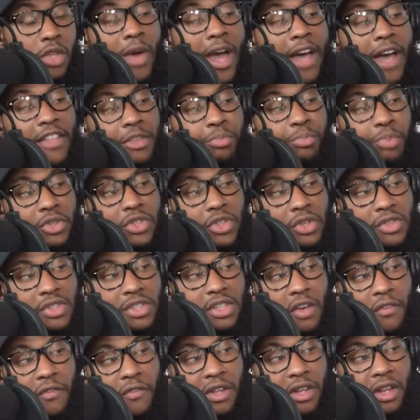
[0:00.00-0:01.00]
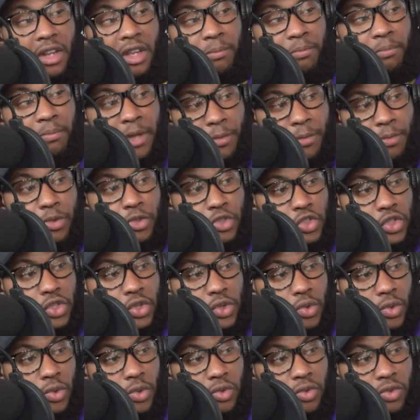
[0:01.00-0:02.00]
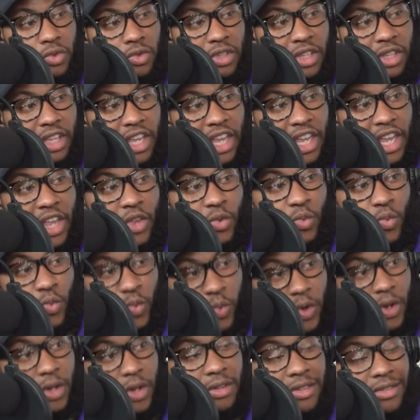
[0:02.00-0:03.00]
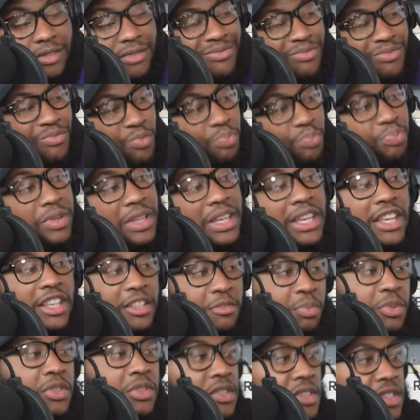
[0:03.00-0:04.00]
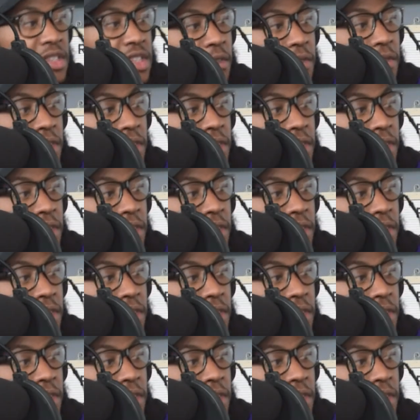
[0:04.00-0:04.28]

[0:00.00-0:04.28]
You have to put yourself in people's shoes. Please put yourself